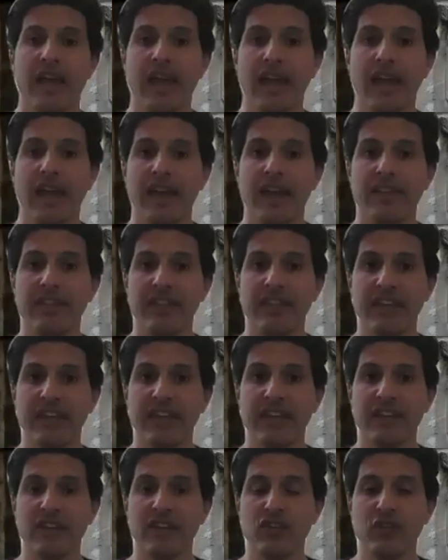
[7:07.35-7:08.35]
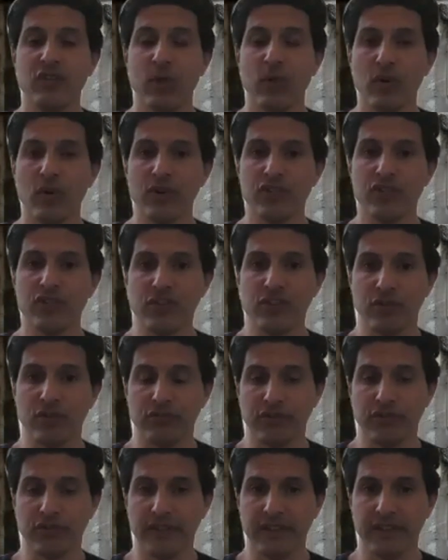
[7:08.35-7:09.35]
And then your
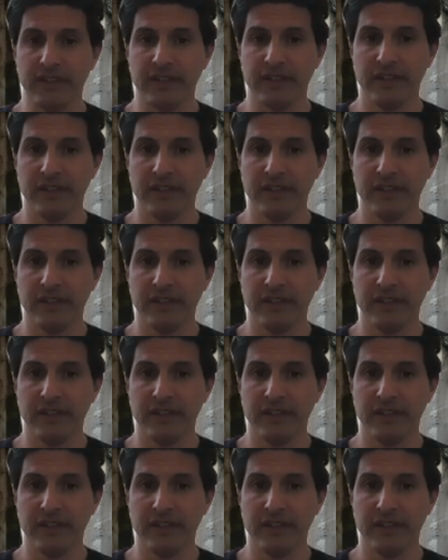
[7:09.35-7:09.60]
children,